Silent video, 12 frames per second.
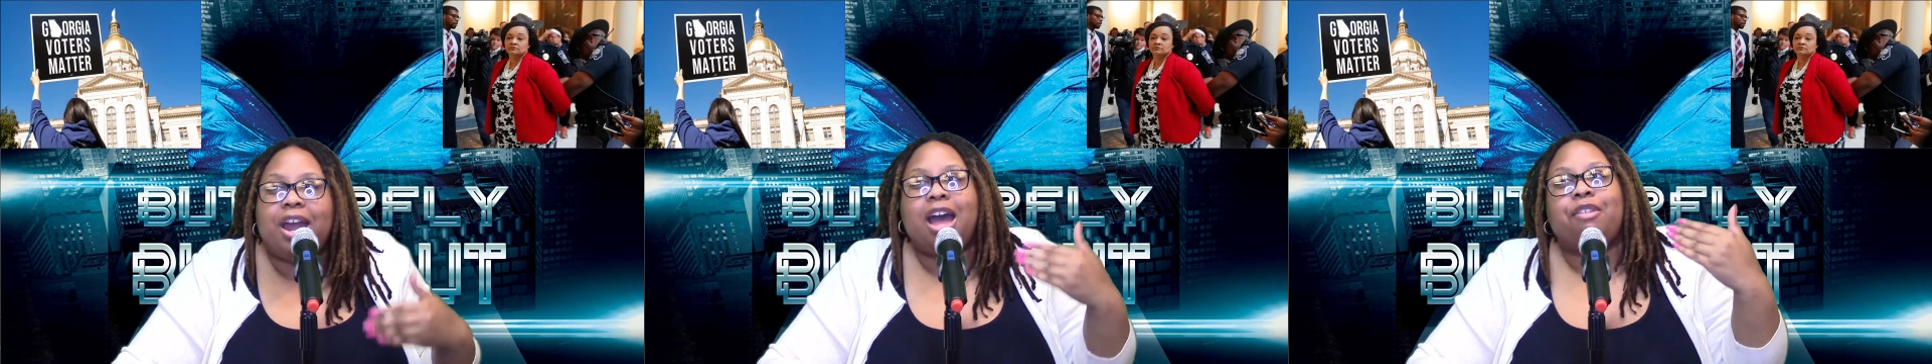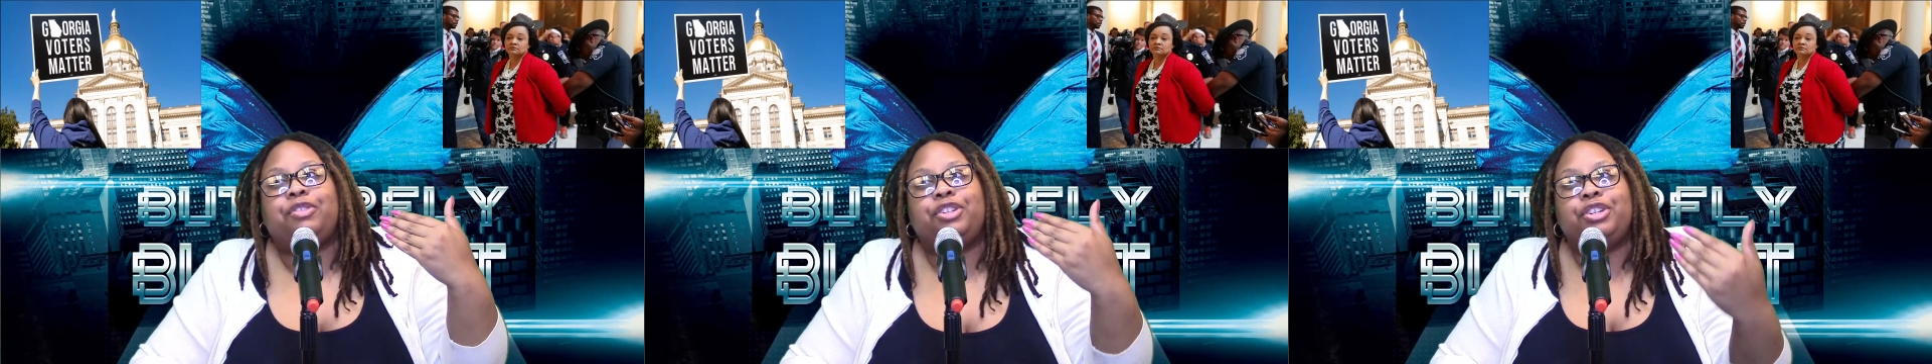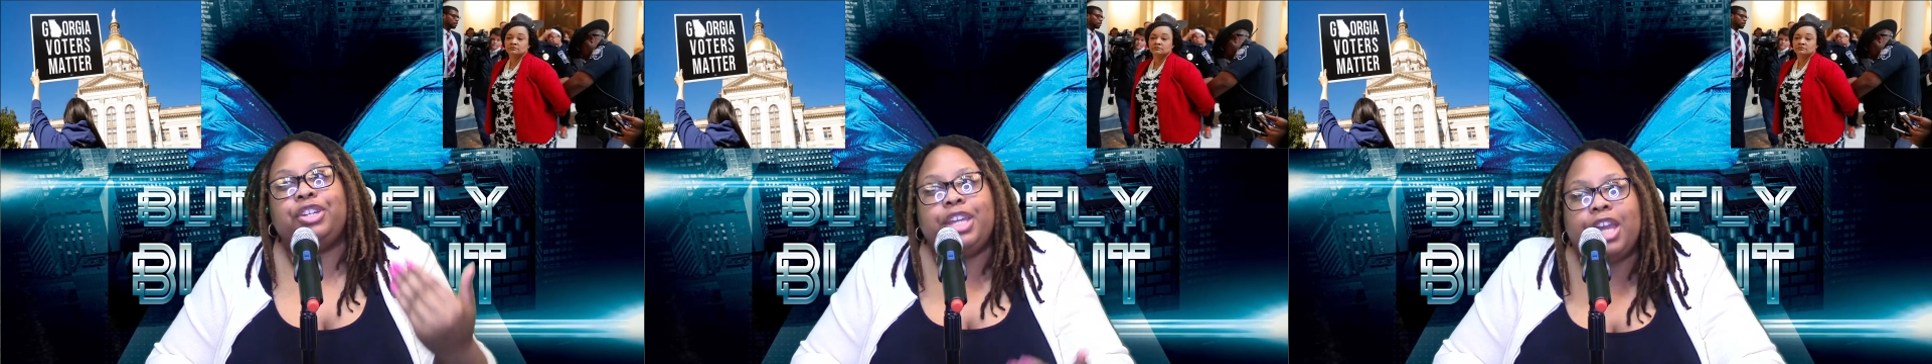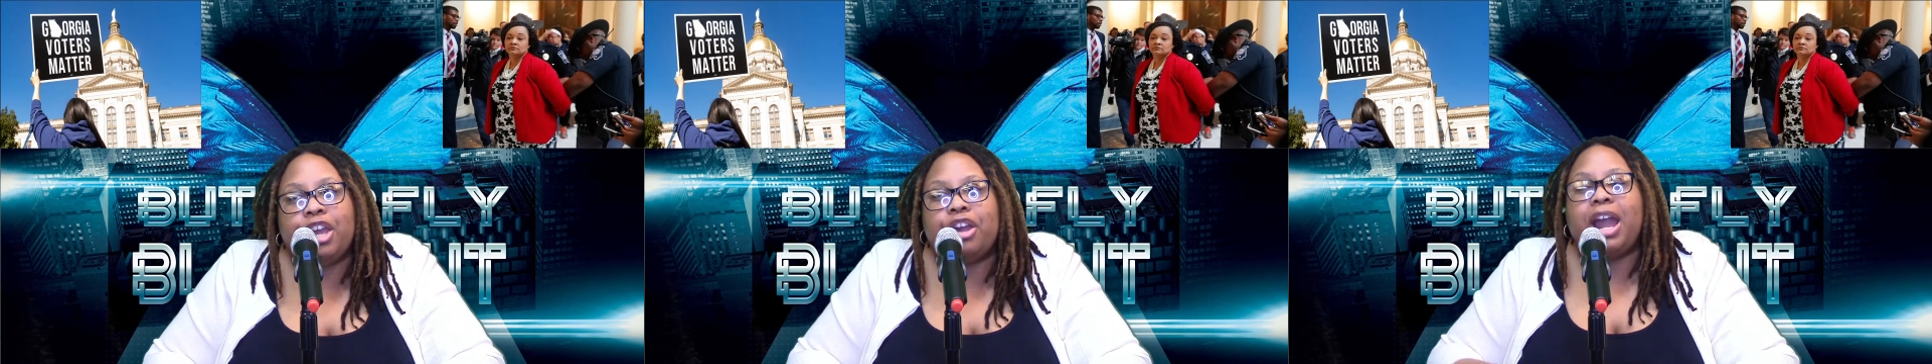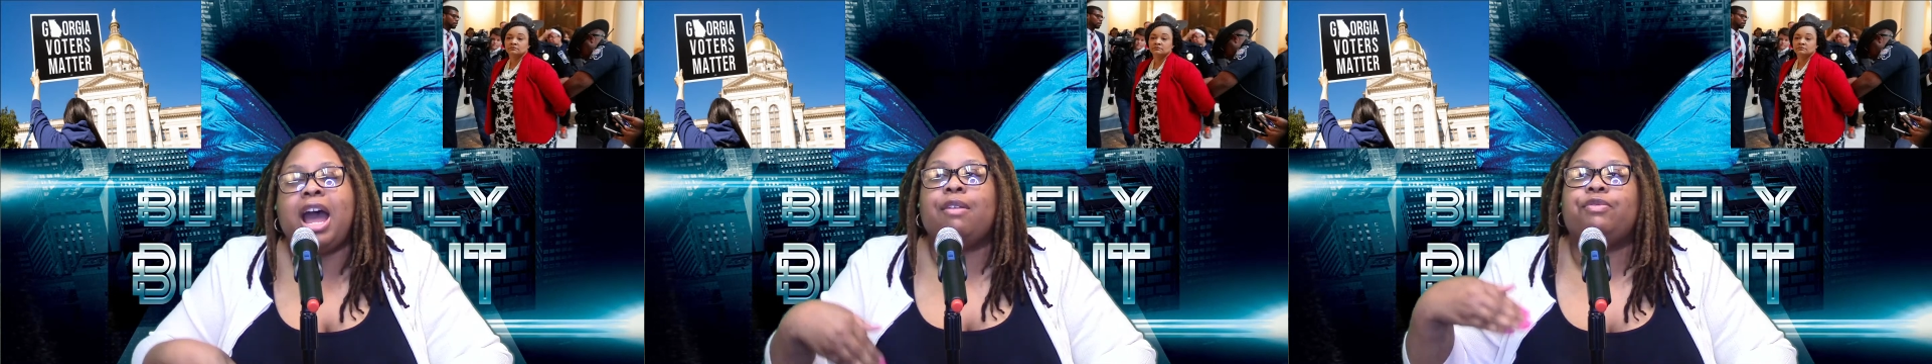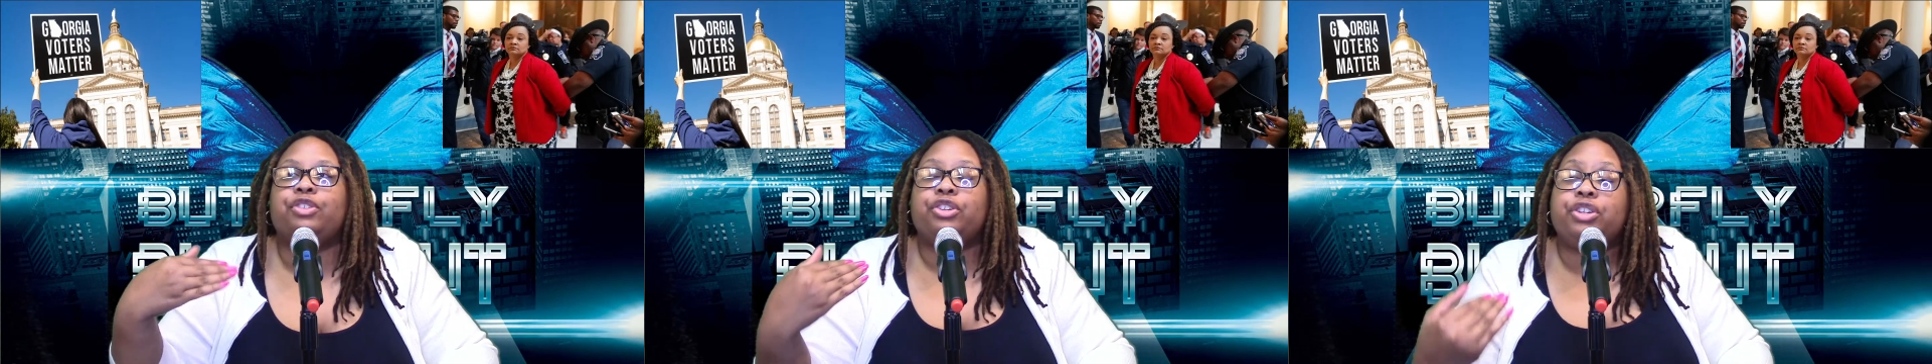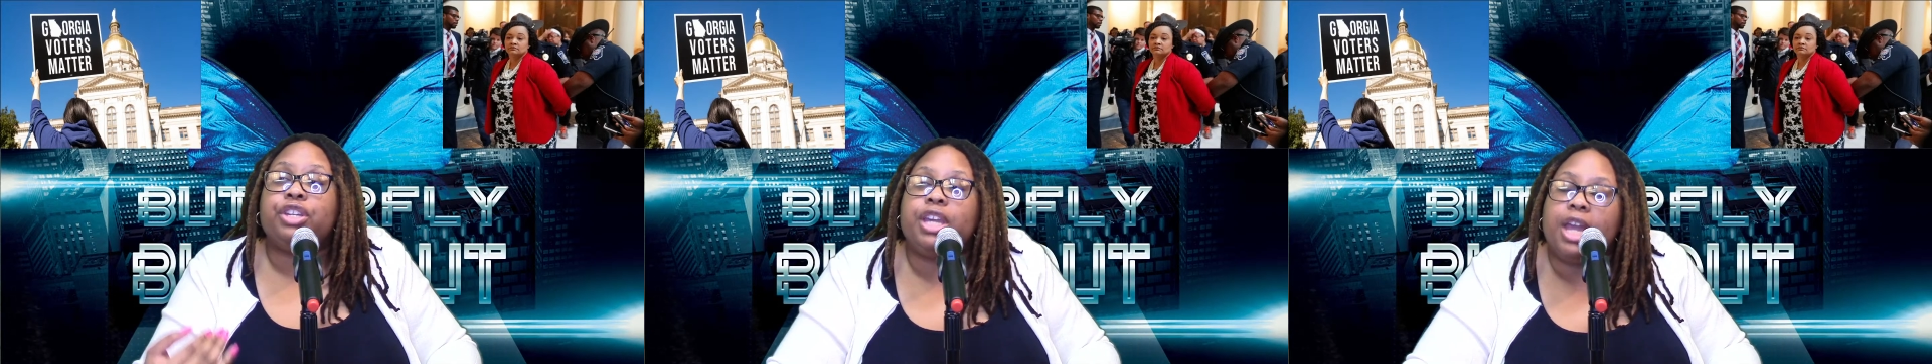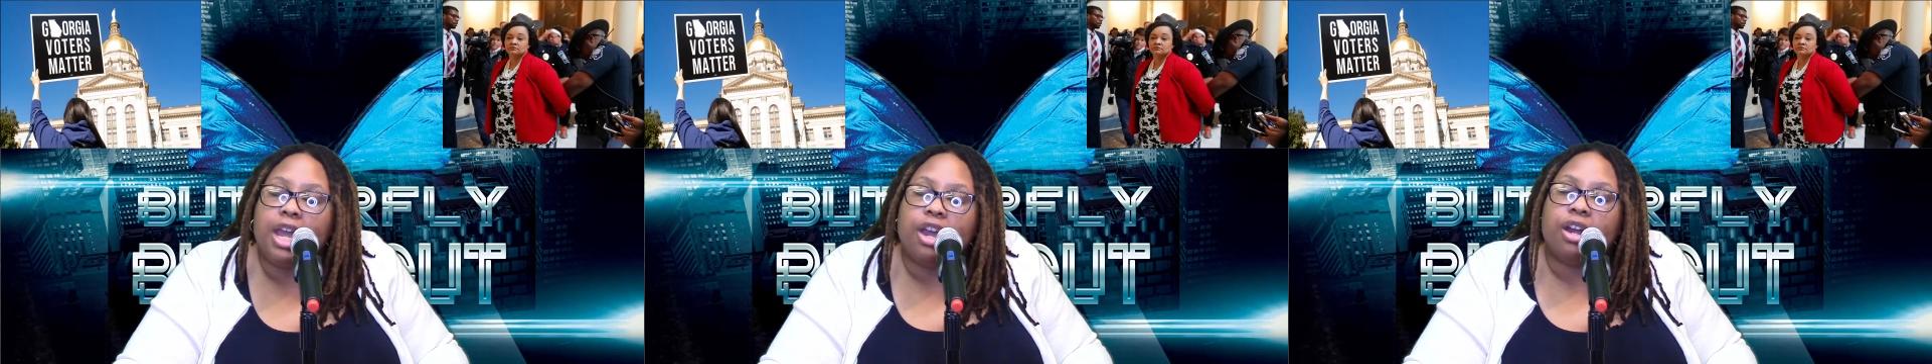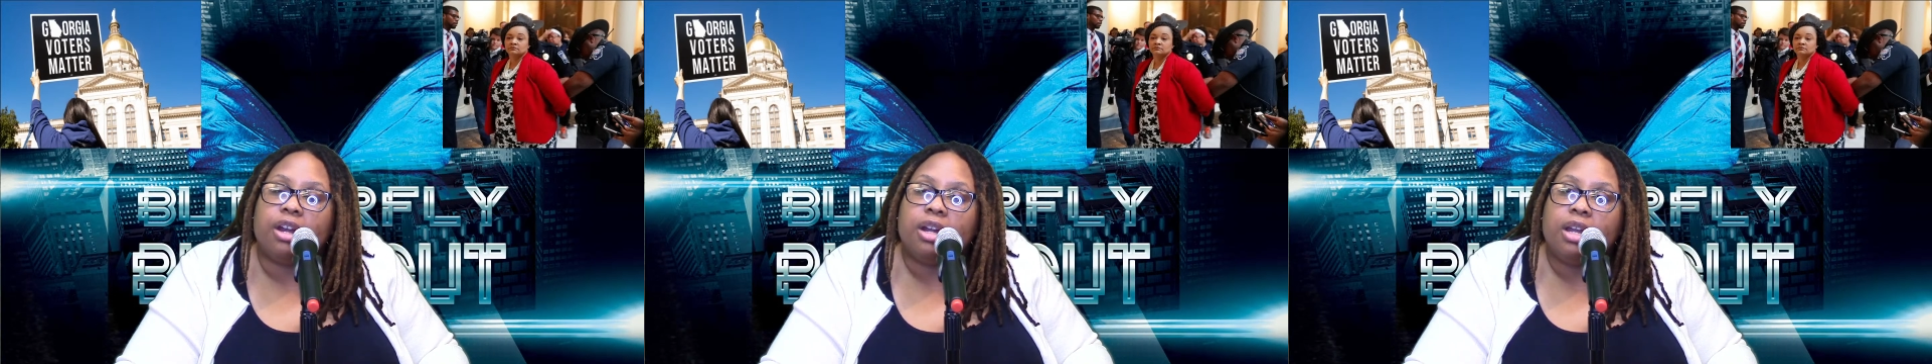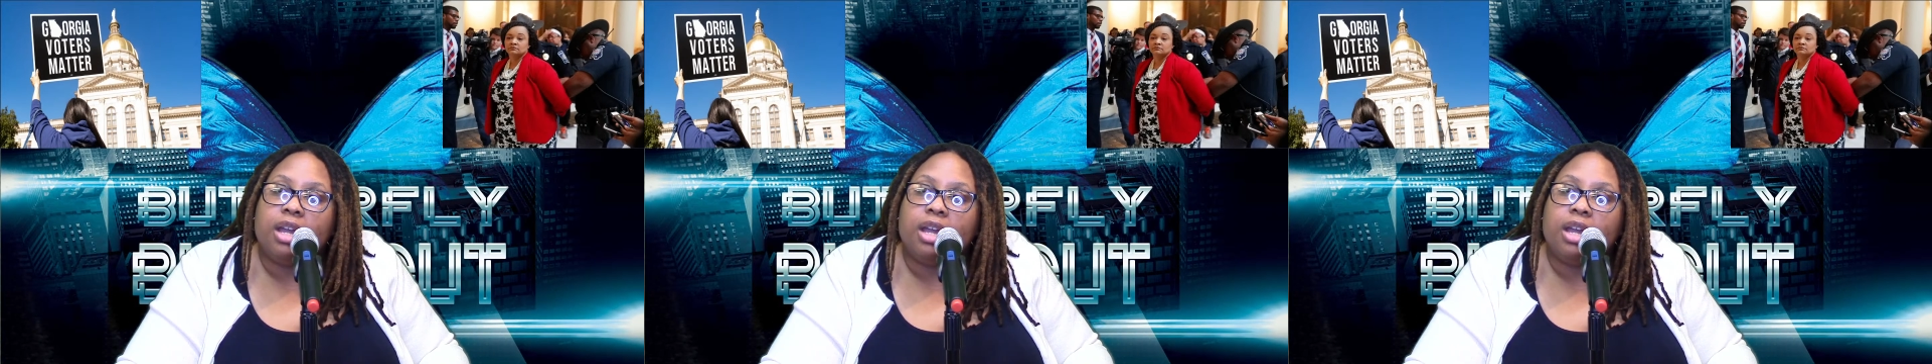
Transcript: after year after year.